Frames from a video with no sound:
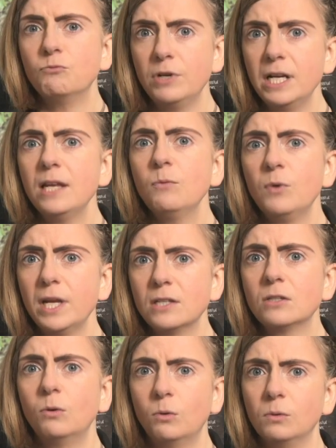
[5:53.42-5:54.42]
really weird
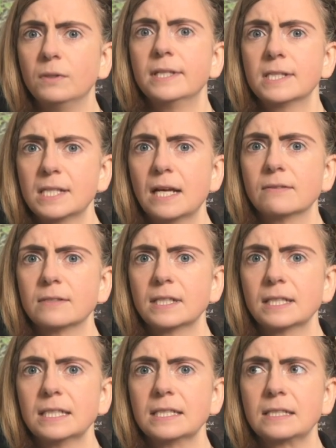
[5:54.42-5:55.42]
call that sounds
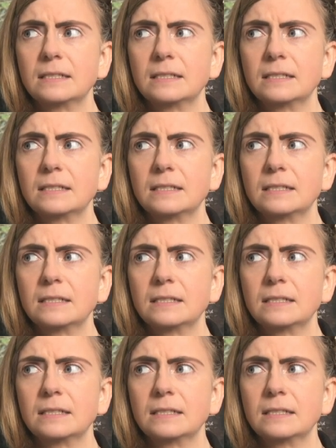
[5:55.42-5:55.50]
like this.